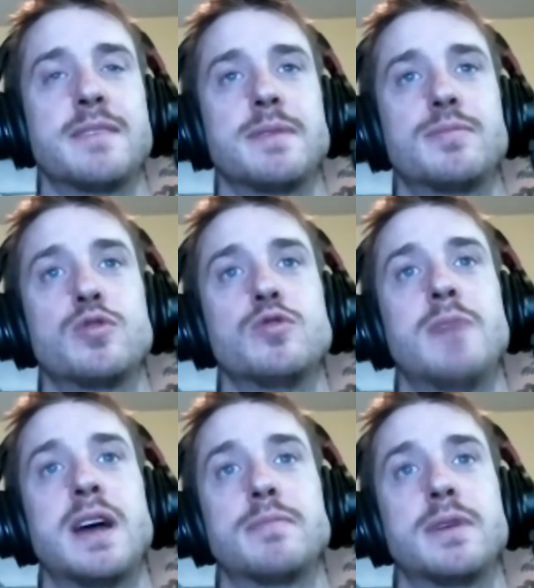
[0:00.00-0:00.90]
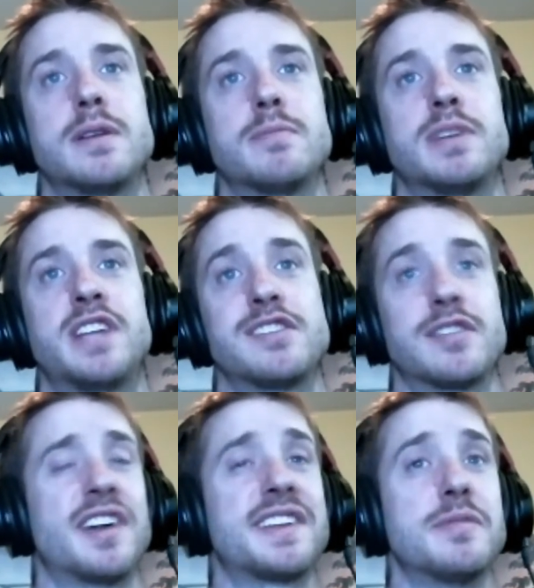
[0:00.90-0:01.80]
people who might be potential
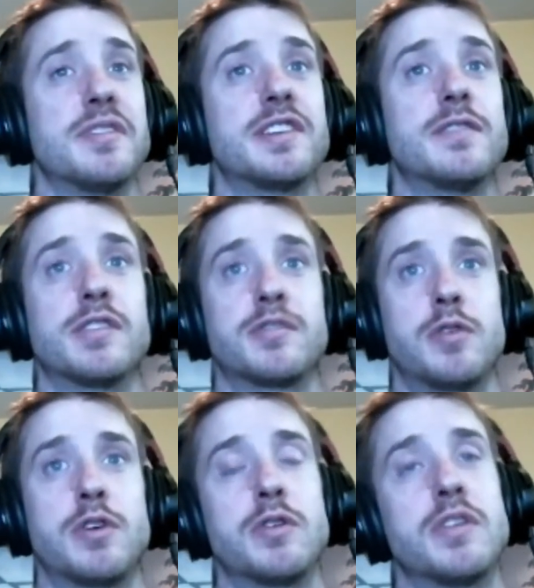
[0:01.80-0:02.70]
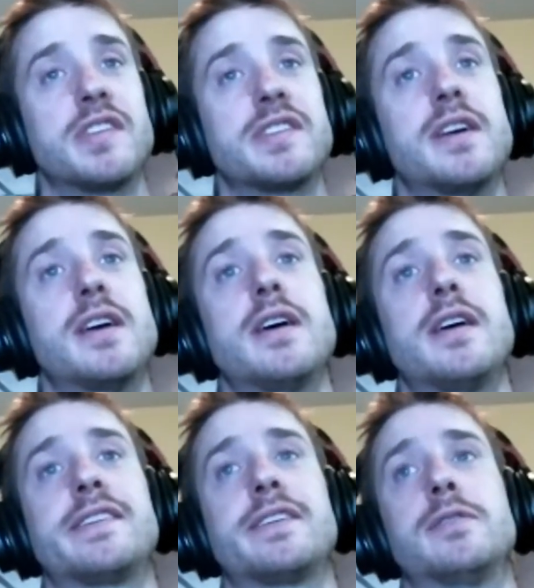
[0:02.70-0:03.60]
customers of those road owners.
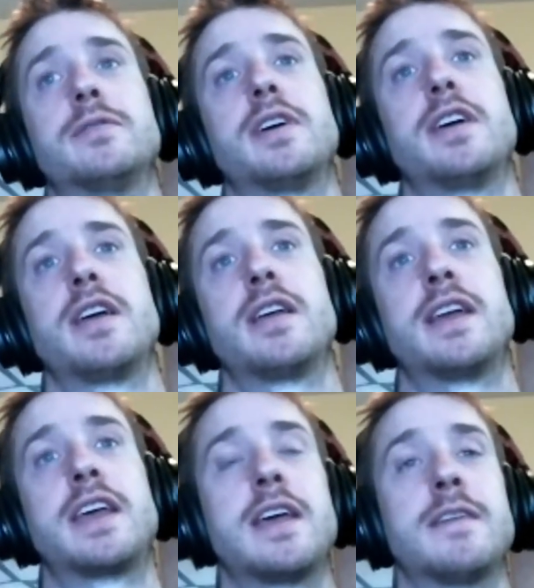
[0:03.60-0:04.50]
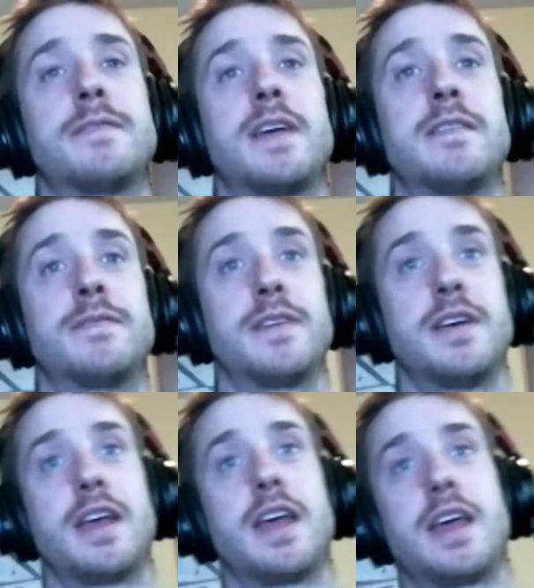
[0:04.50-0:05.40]
So, like, if
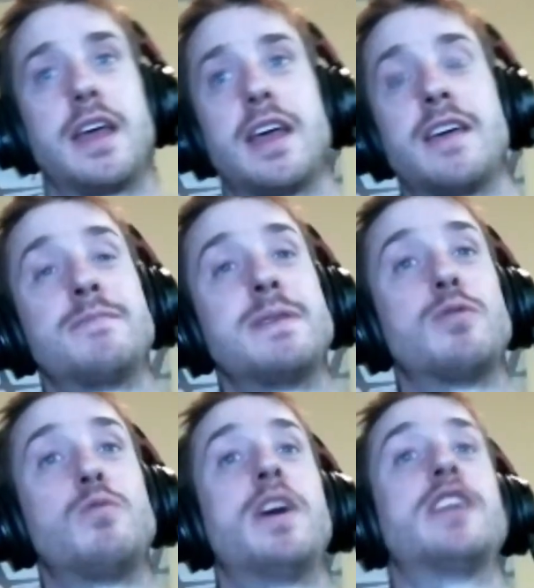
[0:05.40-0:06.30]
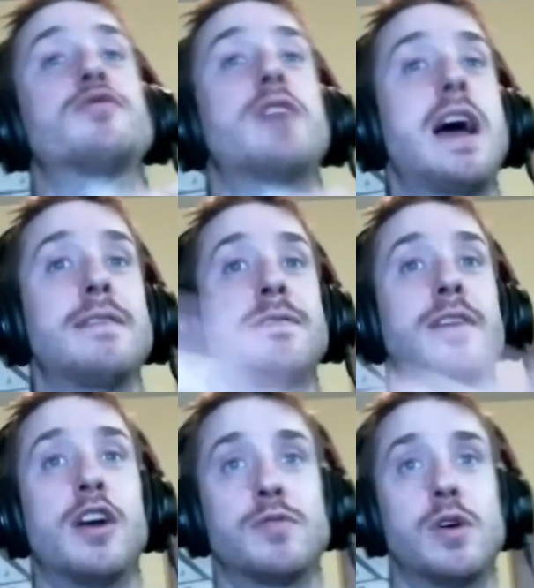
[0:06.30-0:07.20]
people want to drive
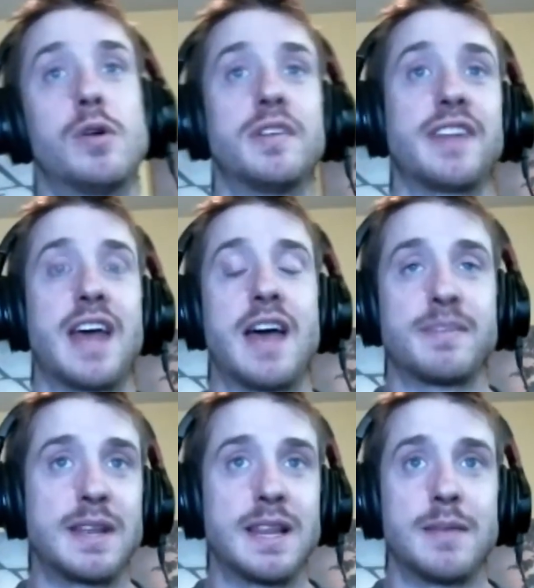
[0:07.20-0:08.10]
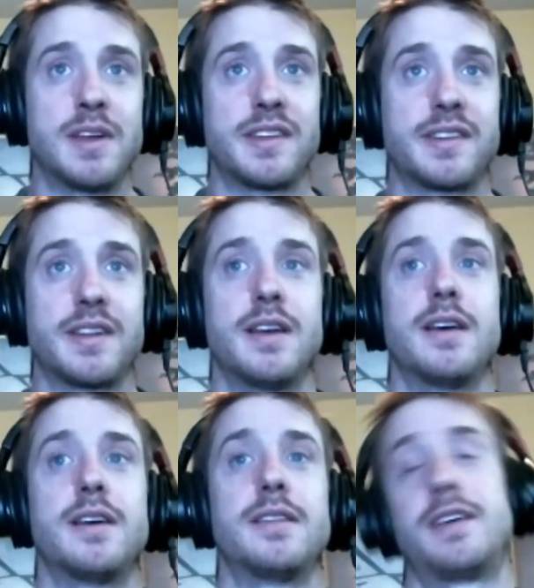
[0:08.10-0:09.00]
on roads that have speed limits,
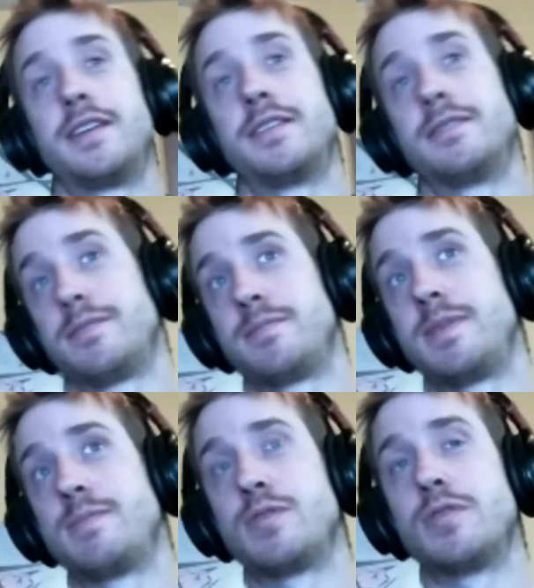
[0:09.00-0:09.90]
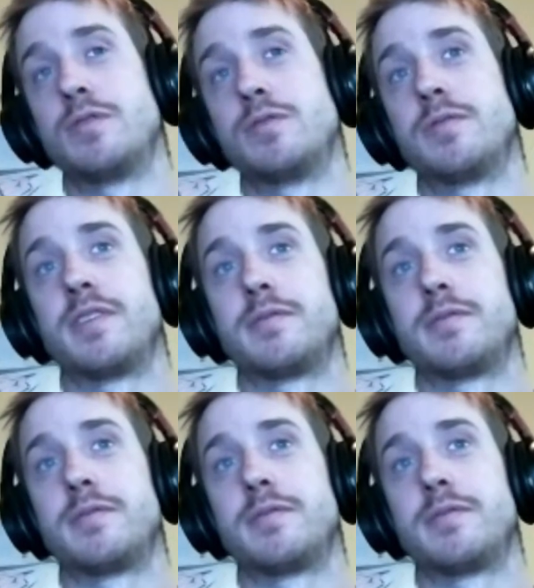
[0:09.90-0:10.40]
then people who